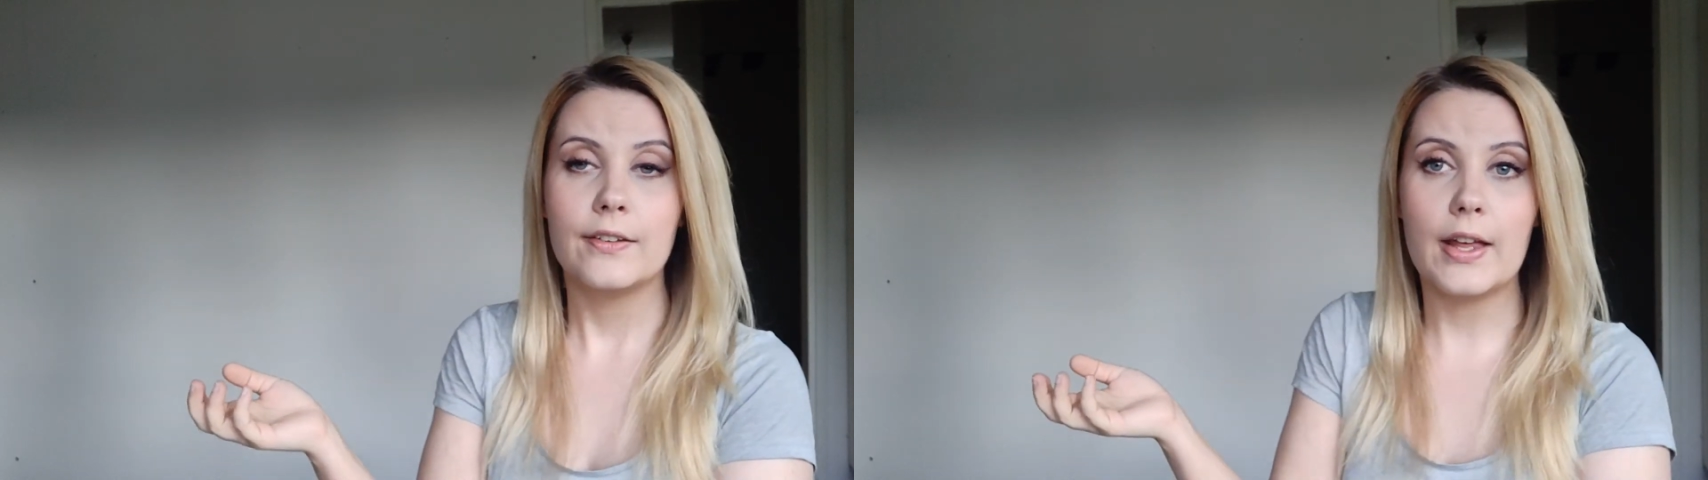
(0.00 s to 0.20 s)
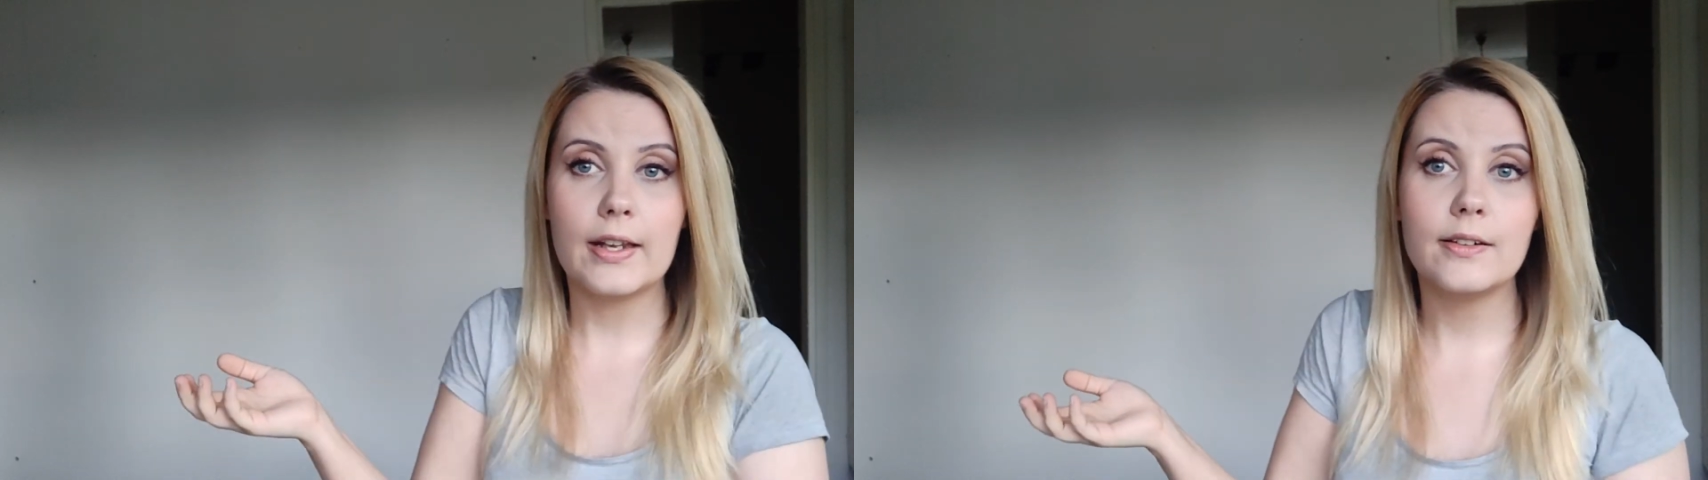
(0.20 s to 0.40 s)

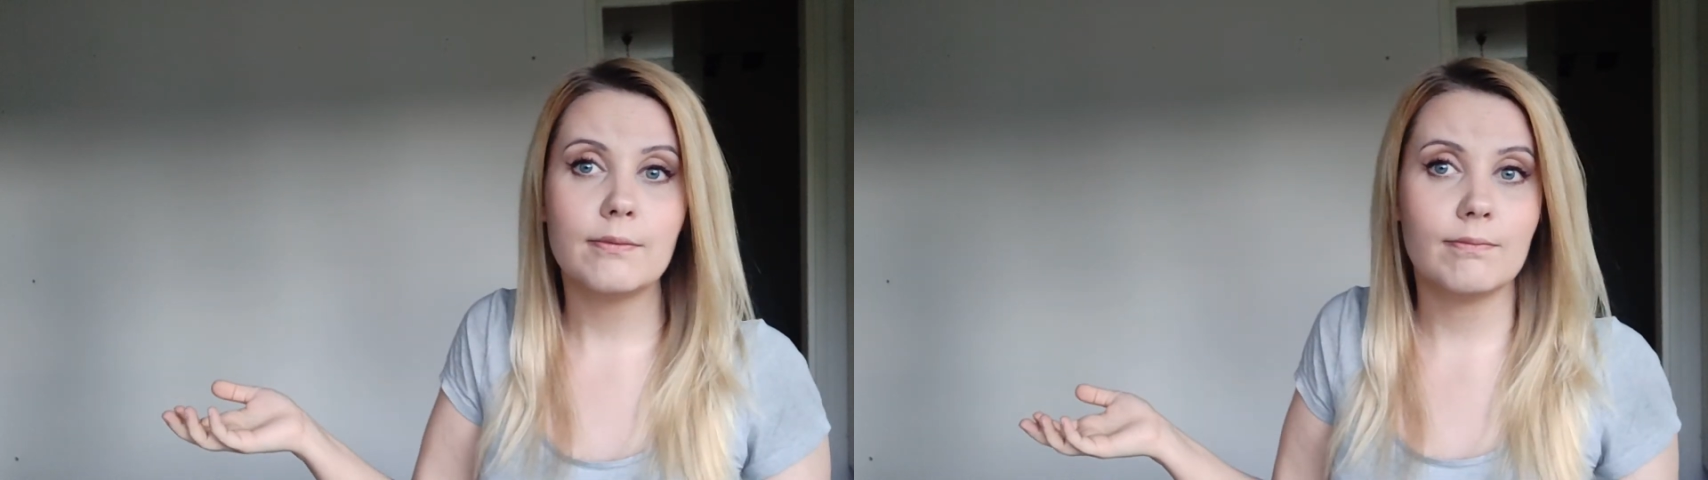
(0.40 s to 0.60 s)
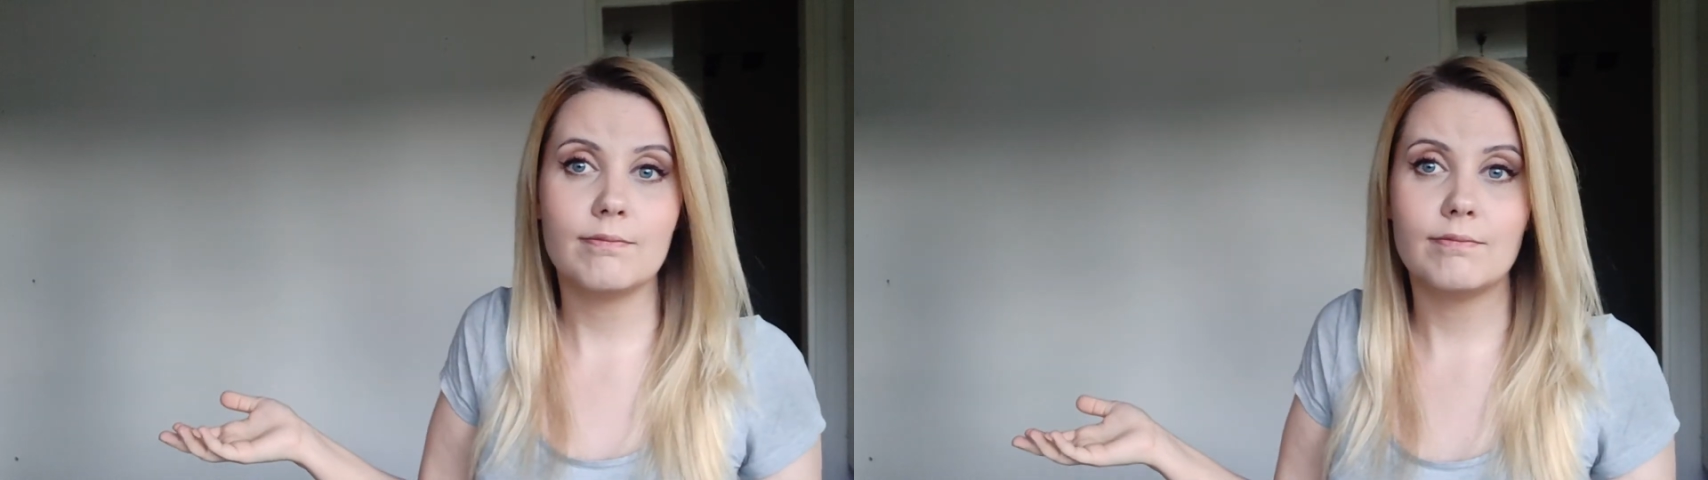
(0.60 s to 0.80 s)

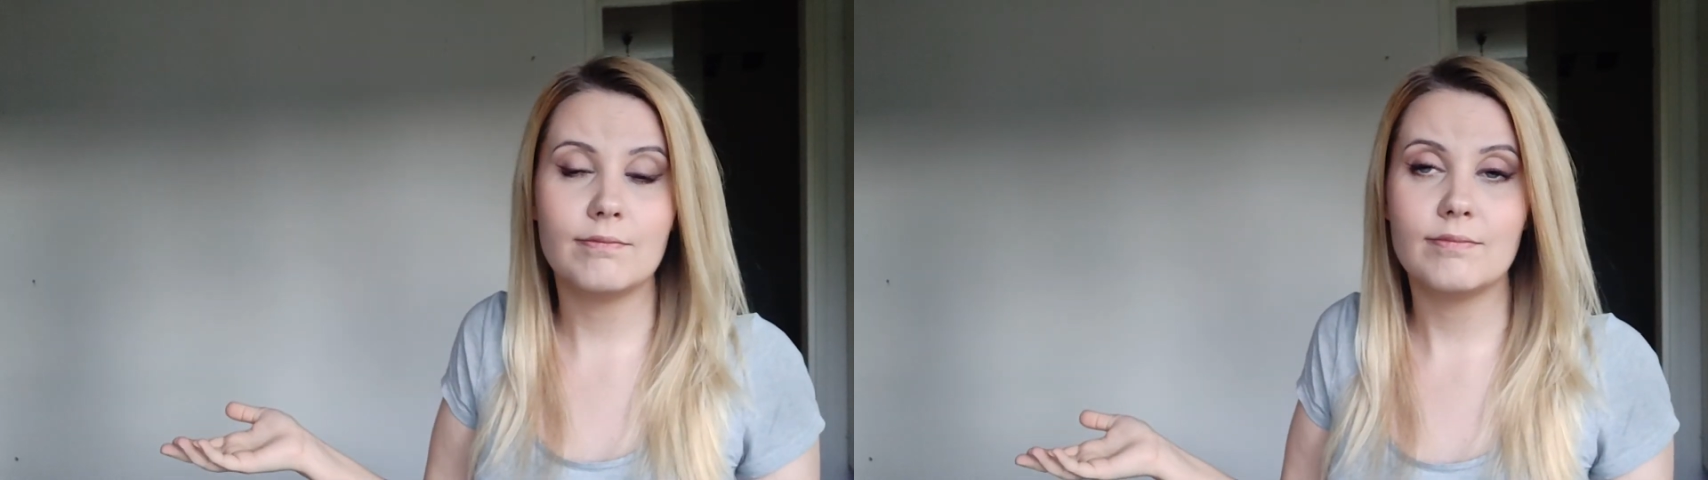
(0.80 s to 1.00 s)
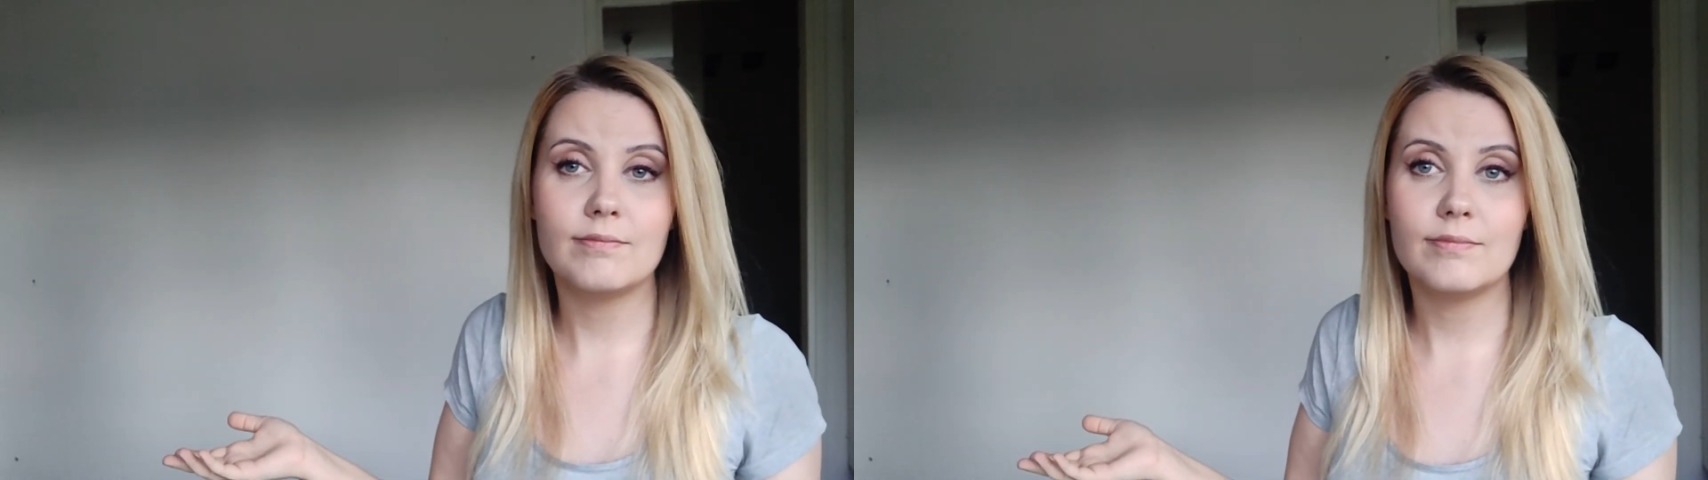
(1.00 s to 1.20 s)
then
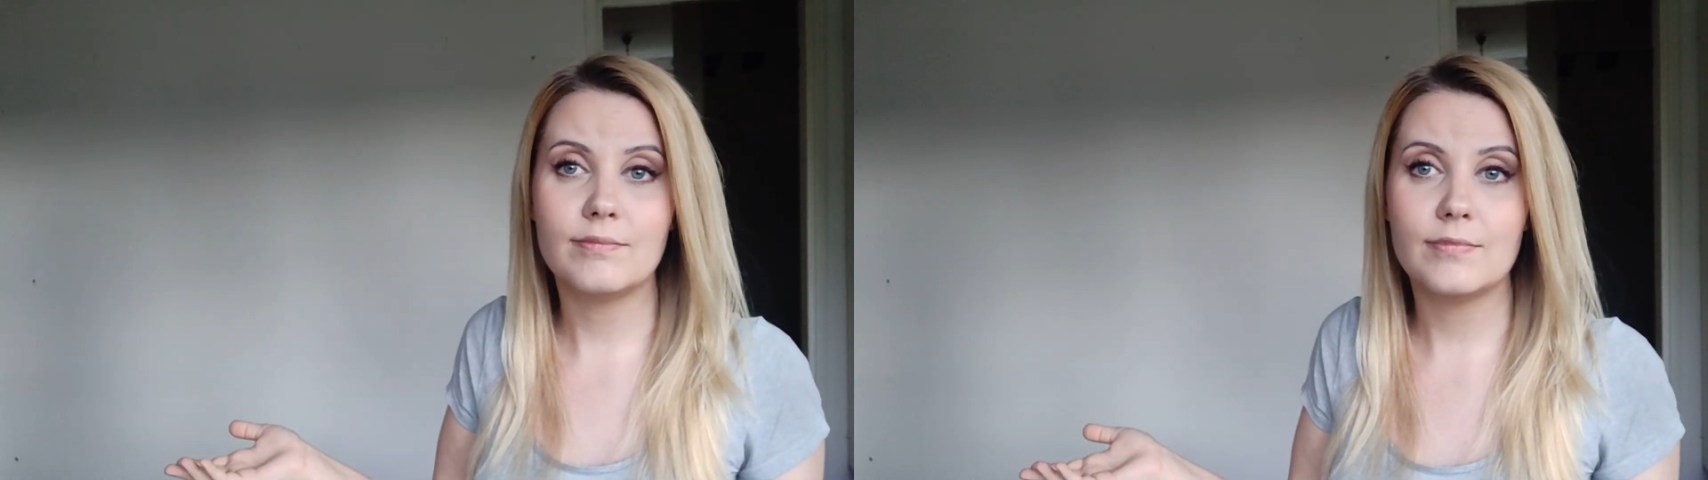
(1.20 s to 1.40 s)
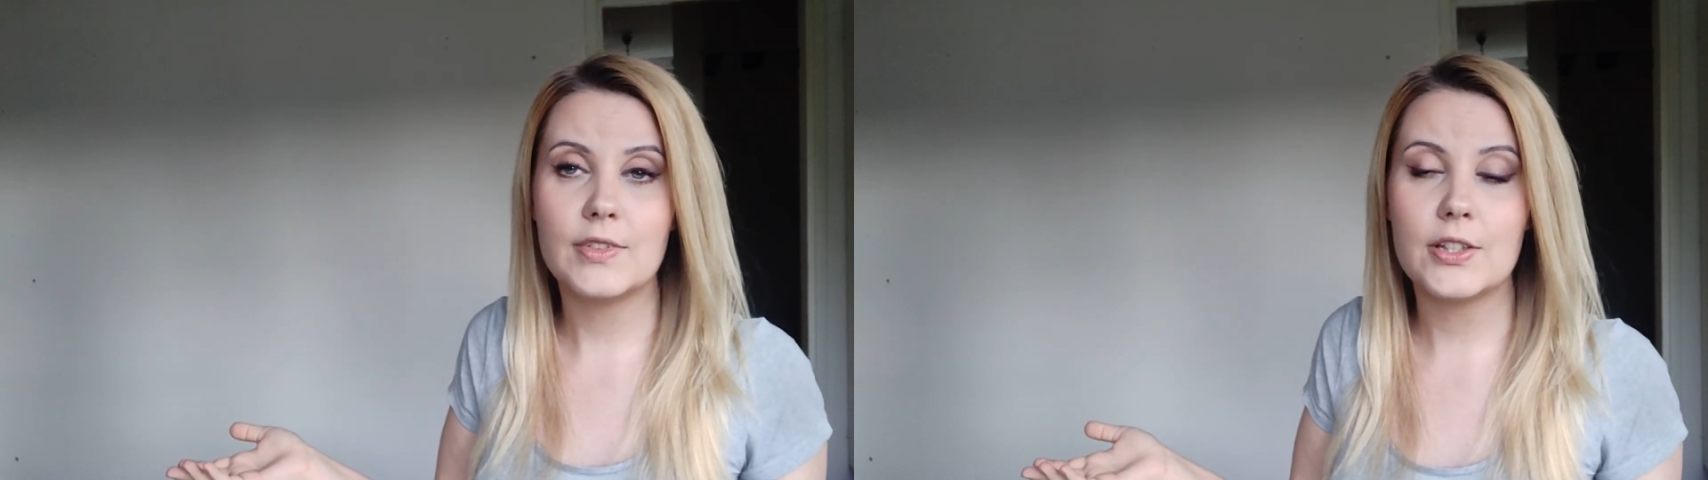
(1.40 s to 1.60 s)

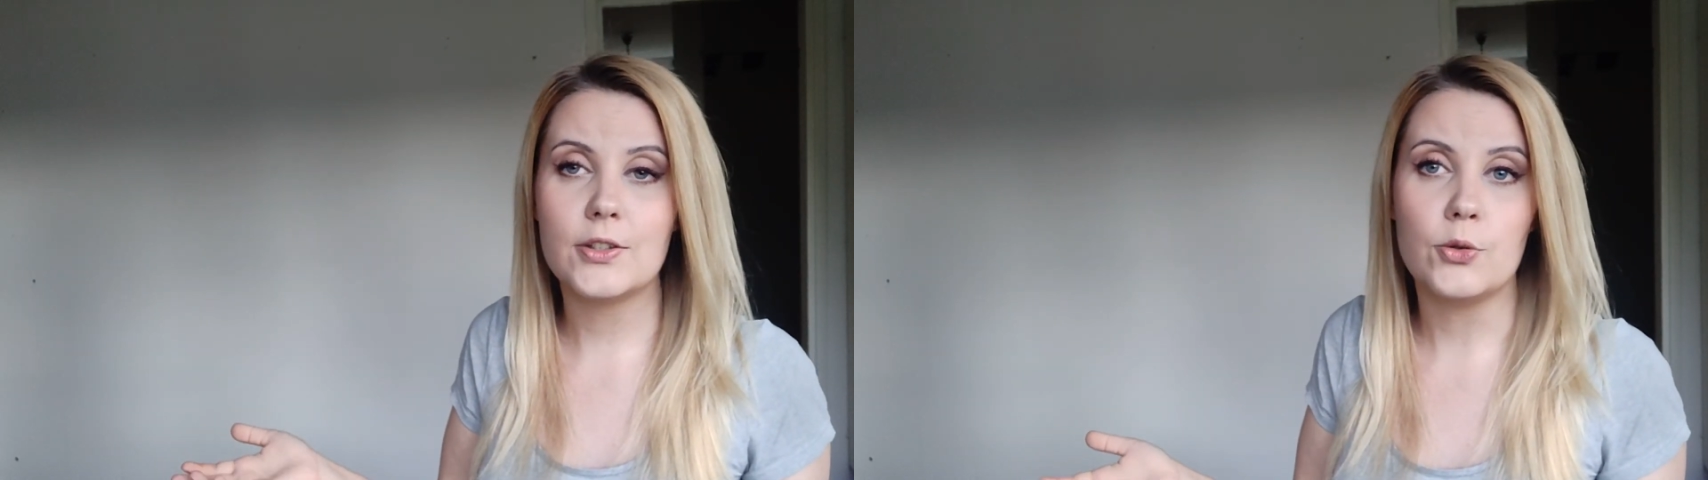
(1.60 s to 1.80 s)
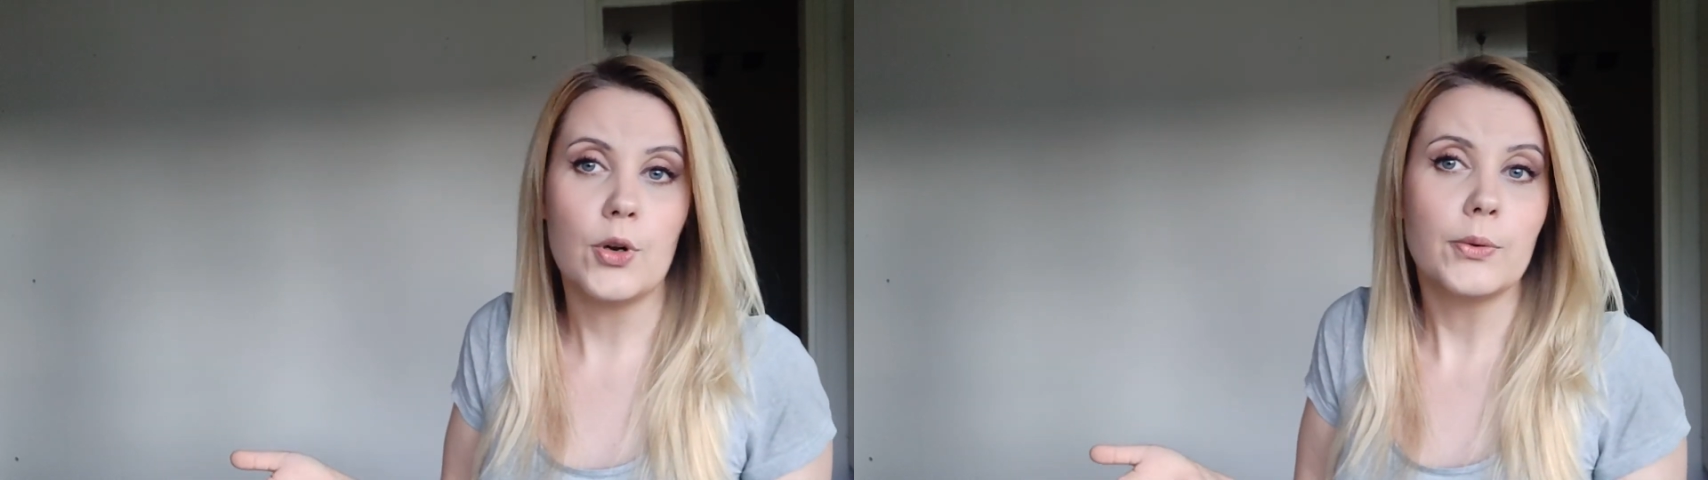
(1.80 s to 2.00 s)

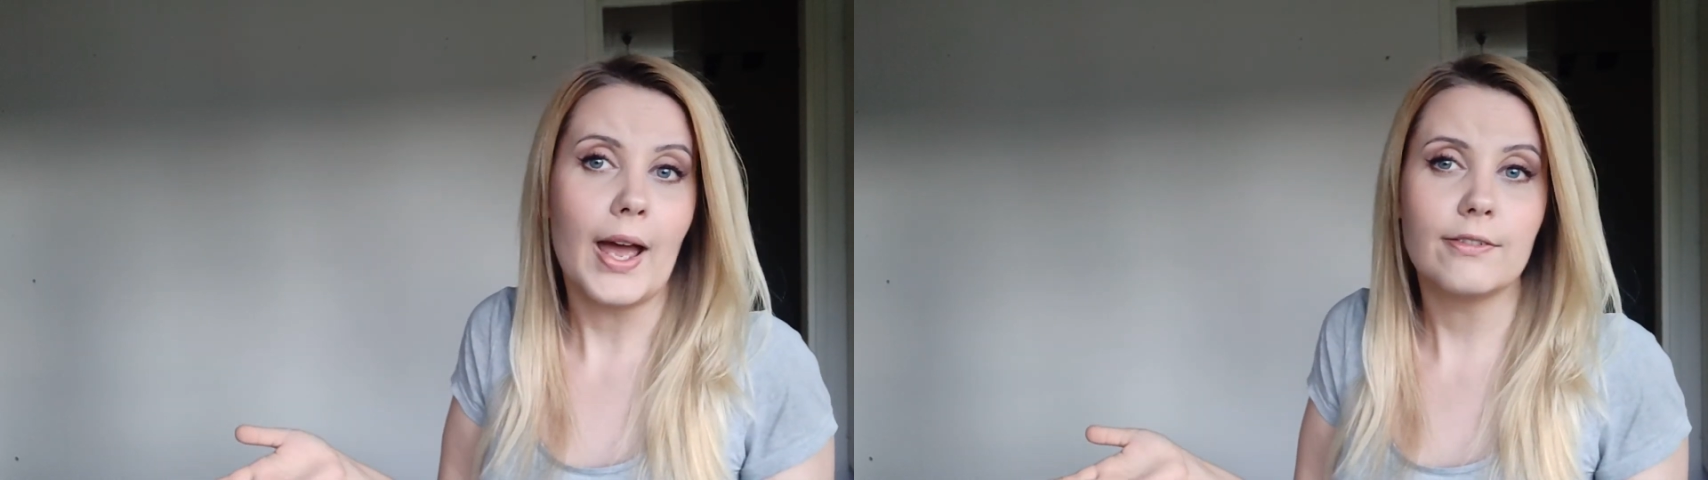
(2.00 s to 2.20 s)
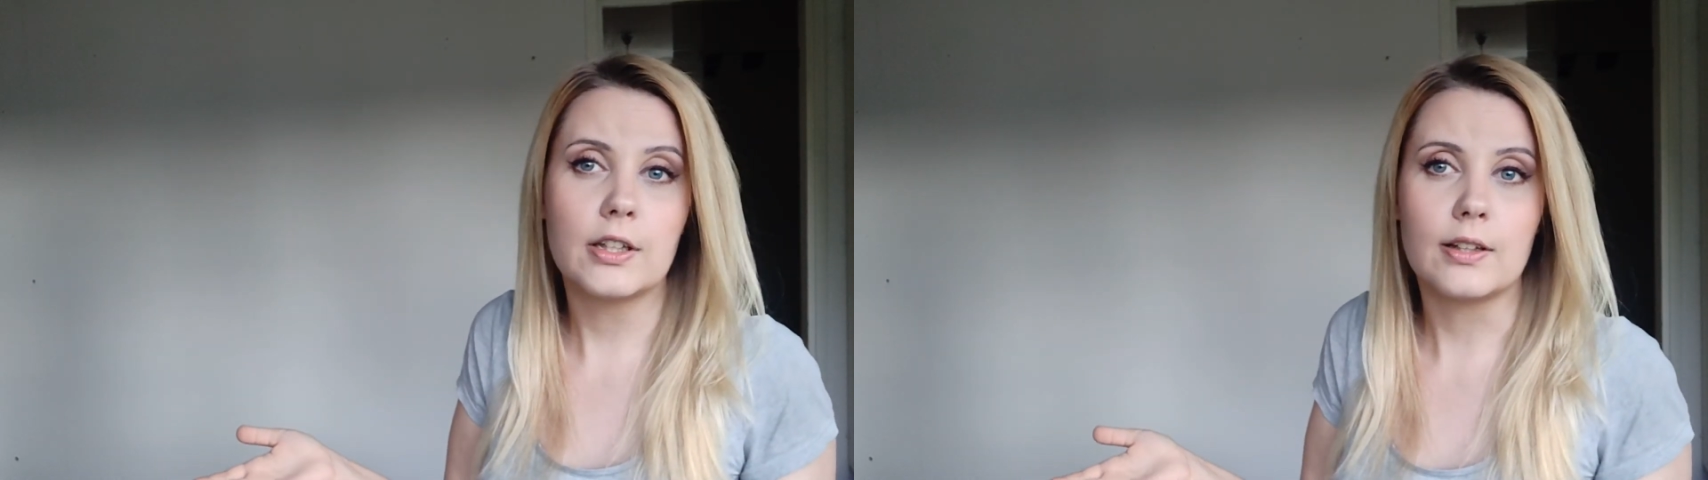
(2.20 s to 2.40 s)
you don't
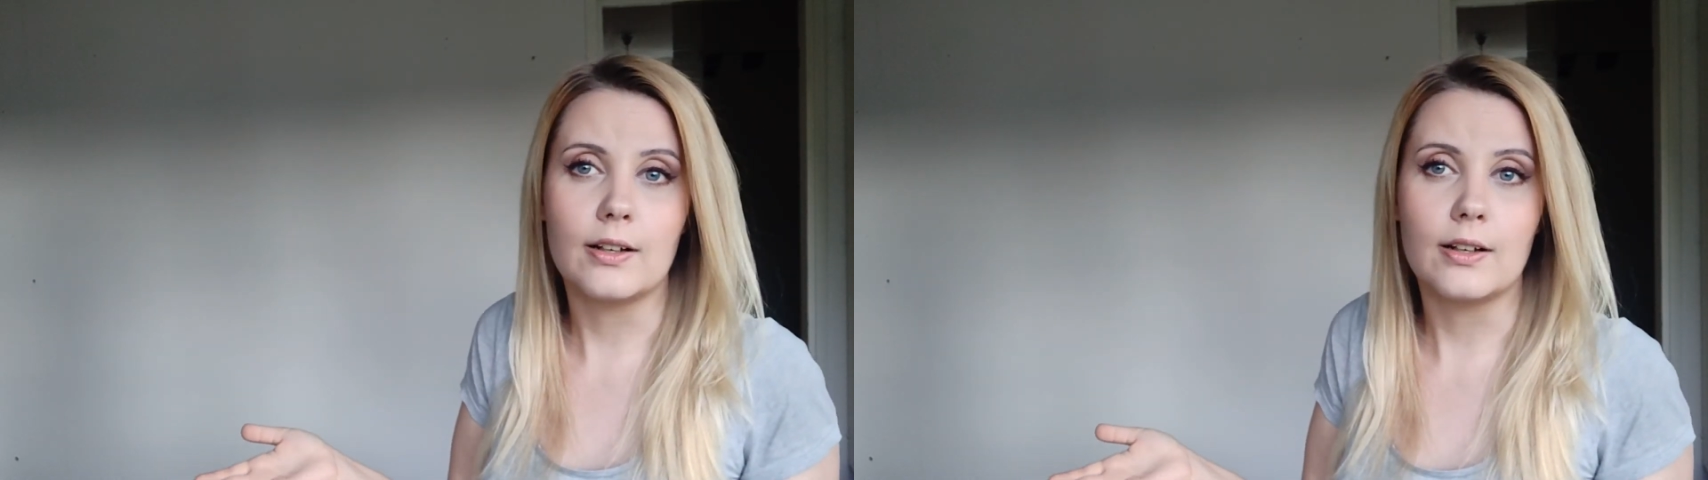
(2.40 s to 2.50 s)
have the